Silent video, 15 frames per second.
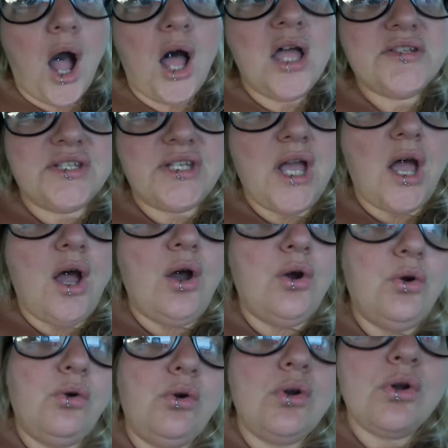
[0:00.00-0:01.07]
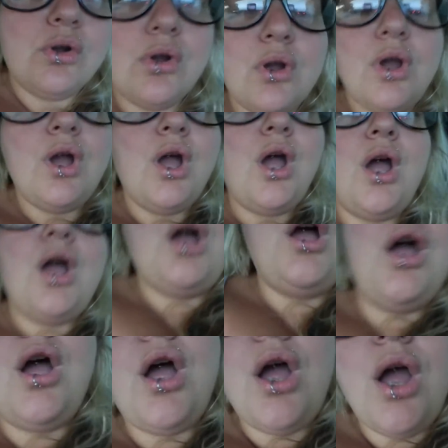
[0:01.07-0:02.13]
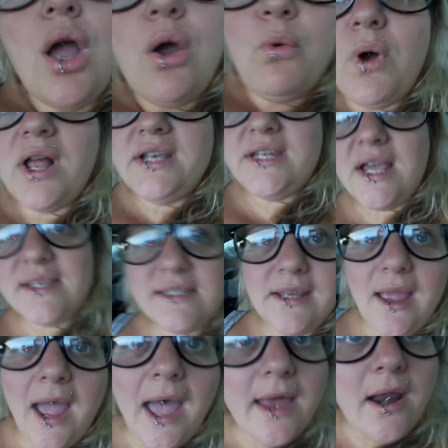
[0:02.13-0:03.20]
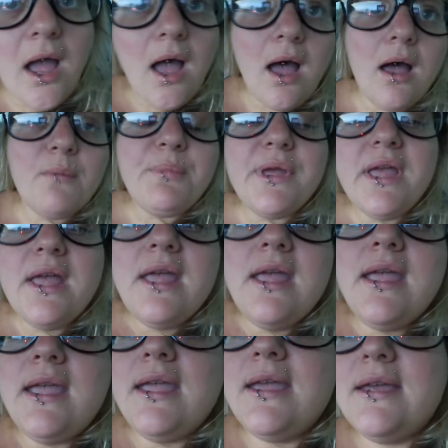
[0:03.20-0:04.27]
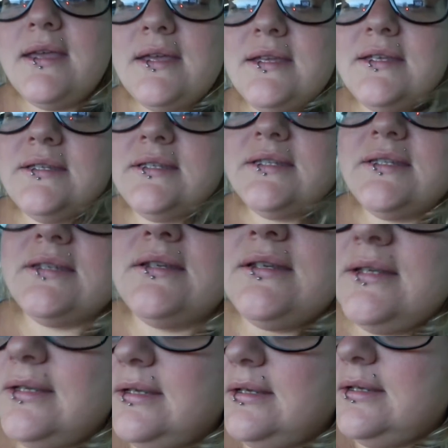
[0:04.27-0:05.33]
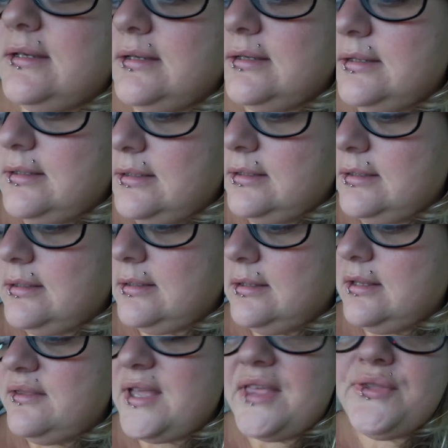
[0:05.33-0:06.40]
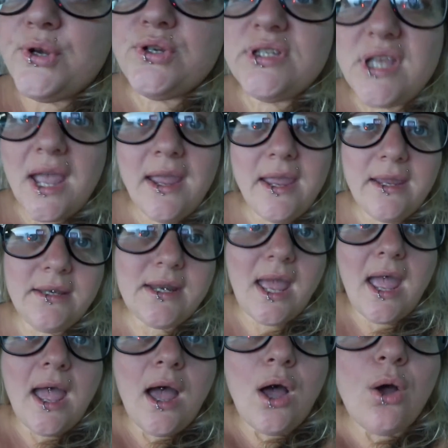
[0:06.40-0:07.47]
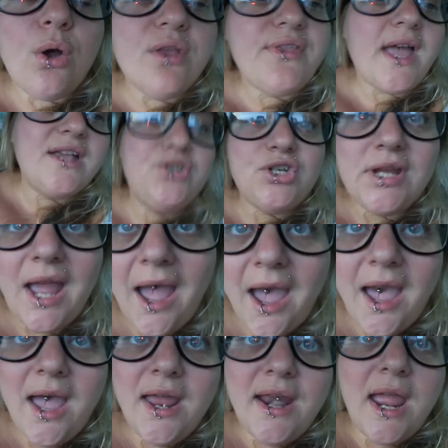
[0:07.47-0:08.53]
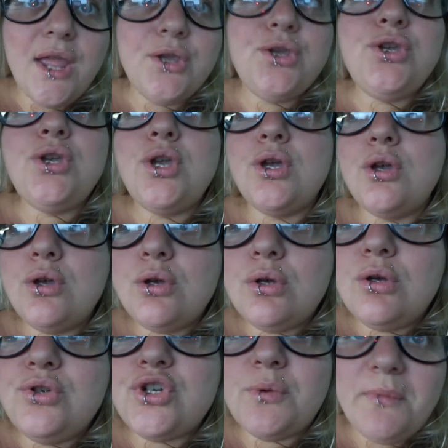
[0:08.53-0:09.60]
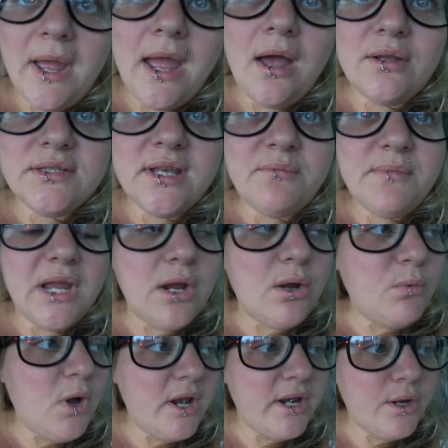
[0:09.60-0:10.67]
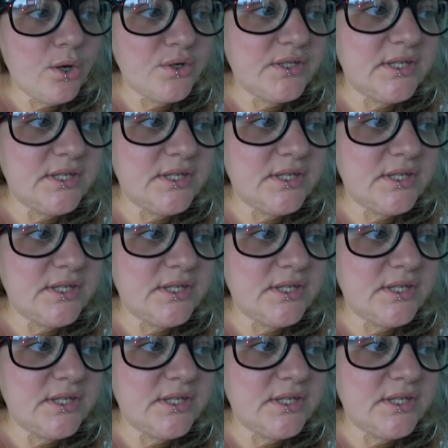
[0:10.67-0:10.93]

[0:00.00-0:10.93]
Also, what doesn't add up is that they're saying now that she had a huge amount of marijuana in her